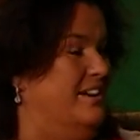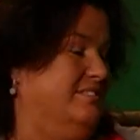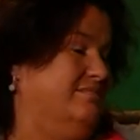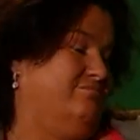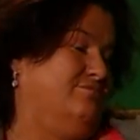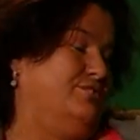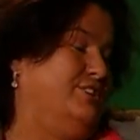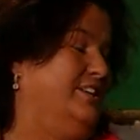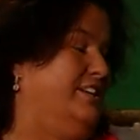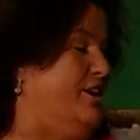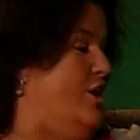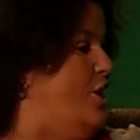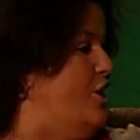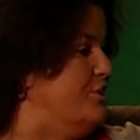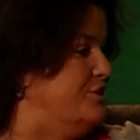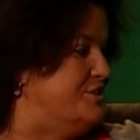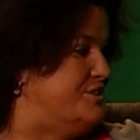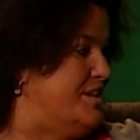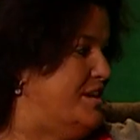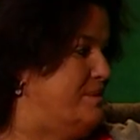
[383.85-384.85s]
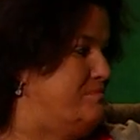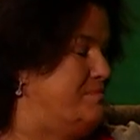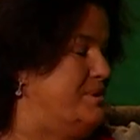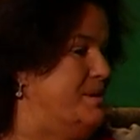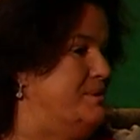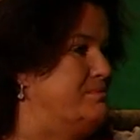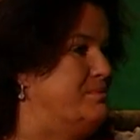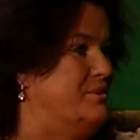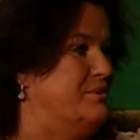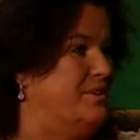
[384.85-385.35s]
really all the same
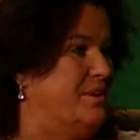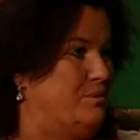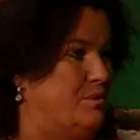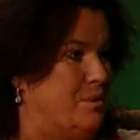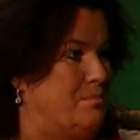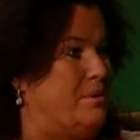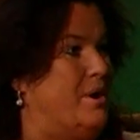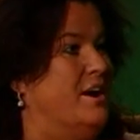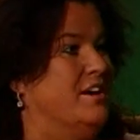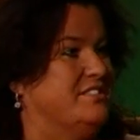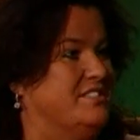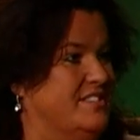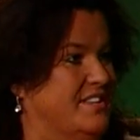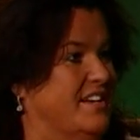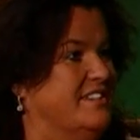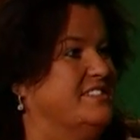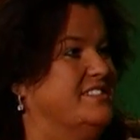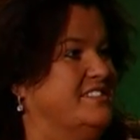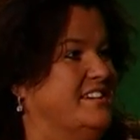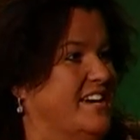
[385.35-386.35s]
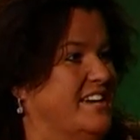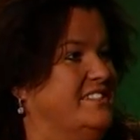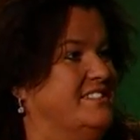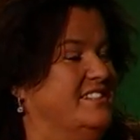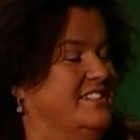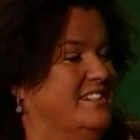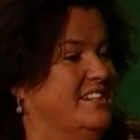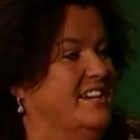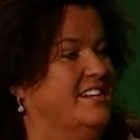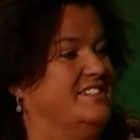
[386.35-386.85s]
people that were part of that in
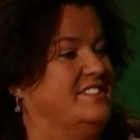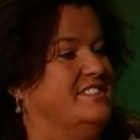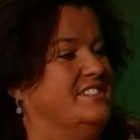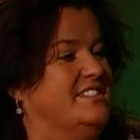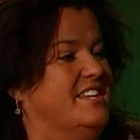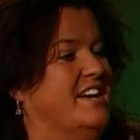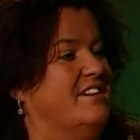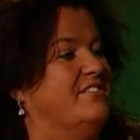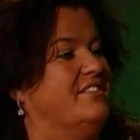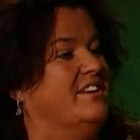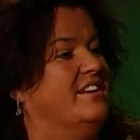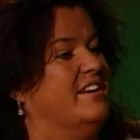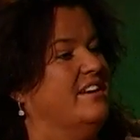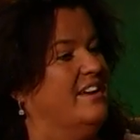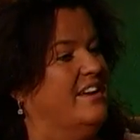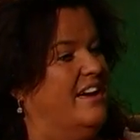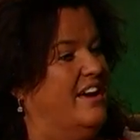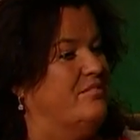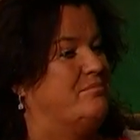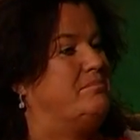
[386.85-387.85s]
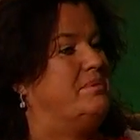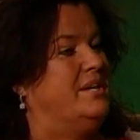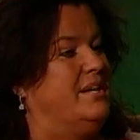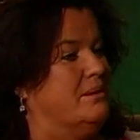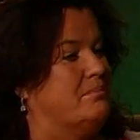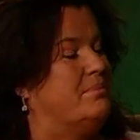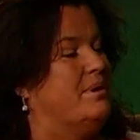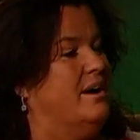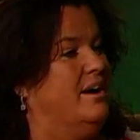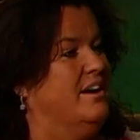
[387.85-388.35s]
1997 have been a
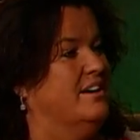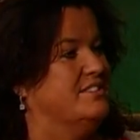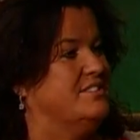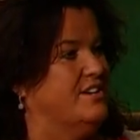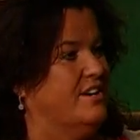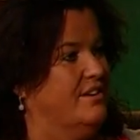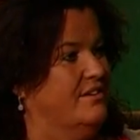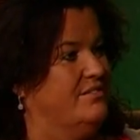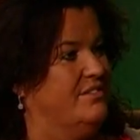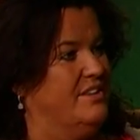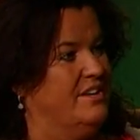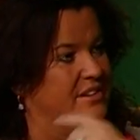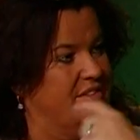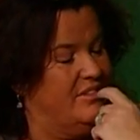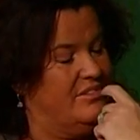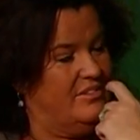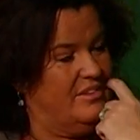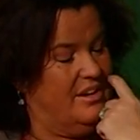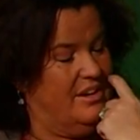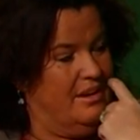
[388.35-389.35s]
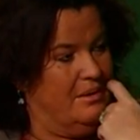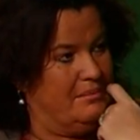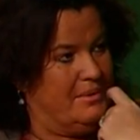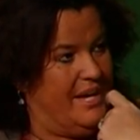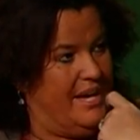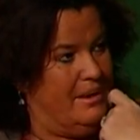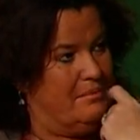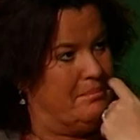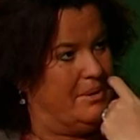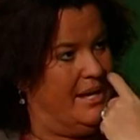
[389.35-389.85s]
part of this
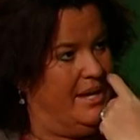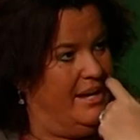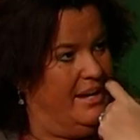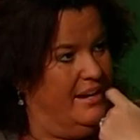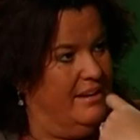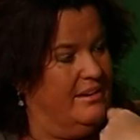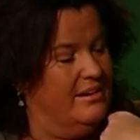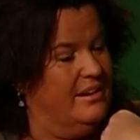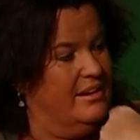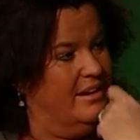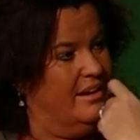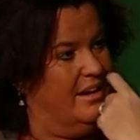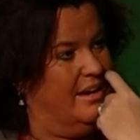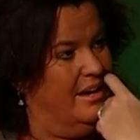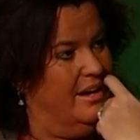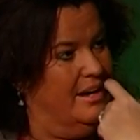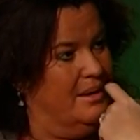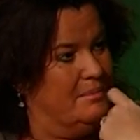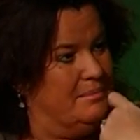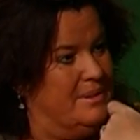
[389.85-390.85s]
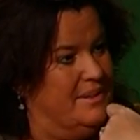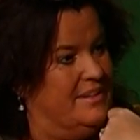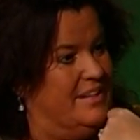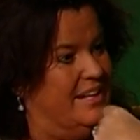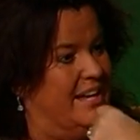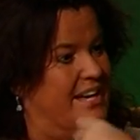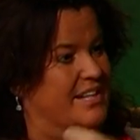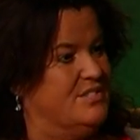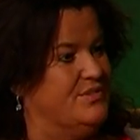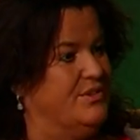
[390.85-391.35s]
campaign in the
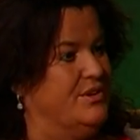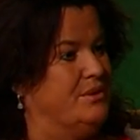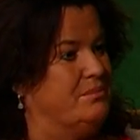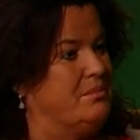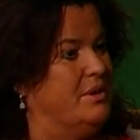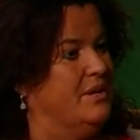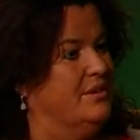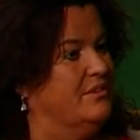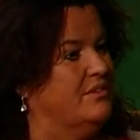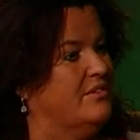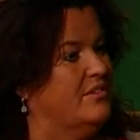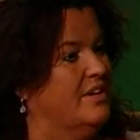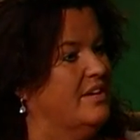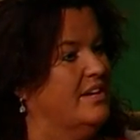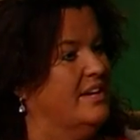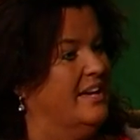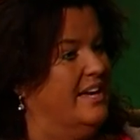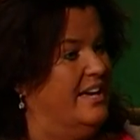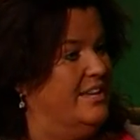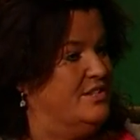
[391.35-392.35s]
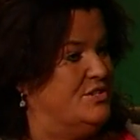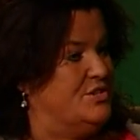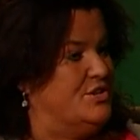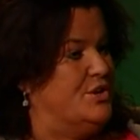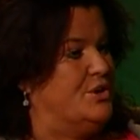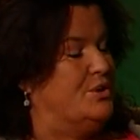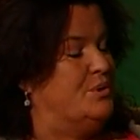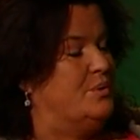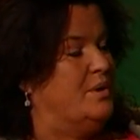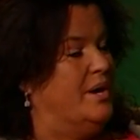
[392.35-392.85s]
last few months. And
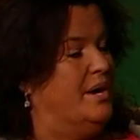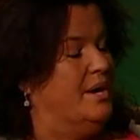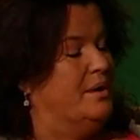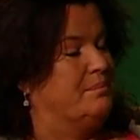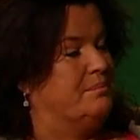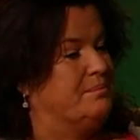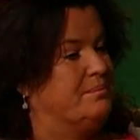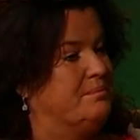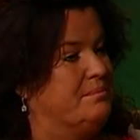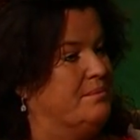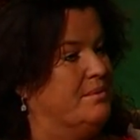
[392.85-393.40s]
so